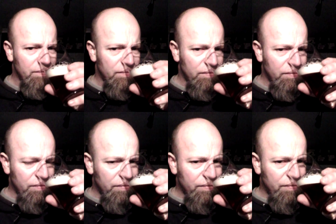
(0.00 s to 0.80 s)

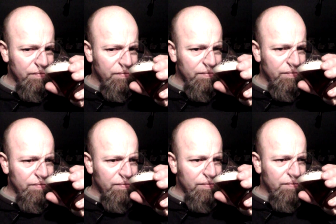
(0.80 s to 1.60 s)

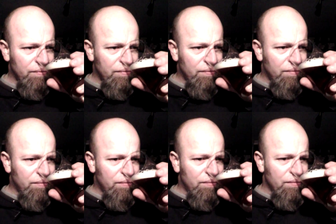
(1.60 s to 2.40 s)

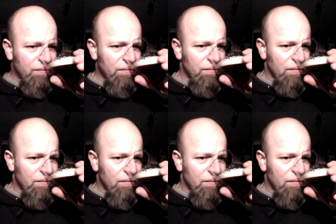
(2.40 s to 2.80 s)
No one is speaking in this clip.